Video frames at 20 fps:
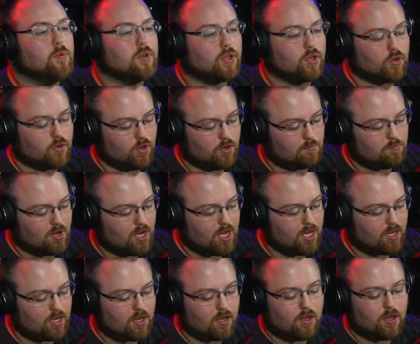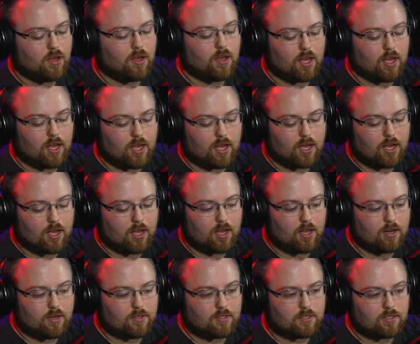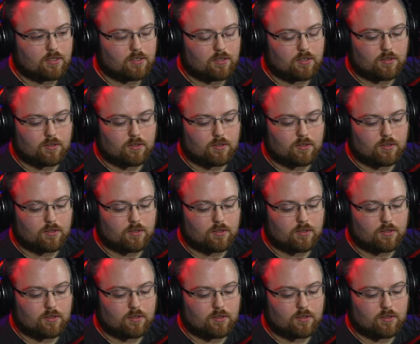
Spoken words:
with a good mic and